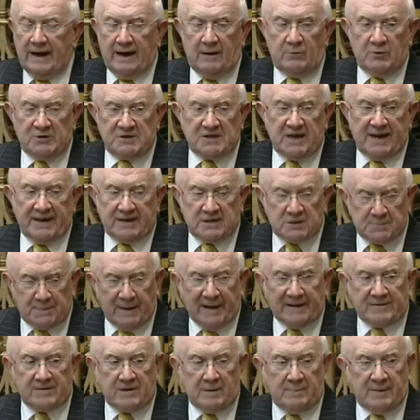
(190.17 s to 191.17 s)
which I
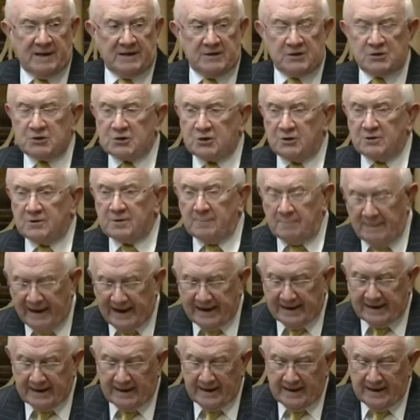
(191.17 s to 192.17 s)
expect the Minister to
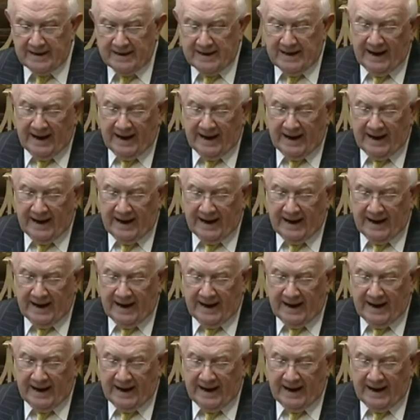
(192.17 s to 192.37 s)
make,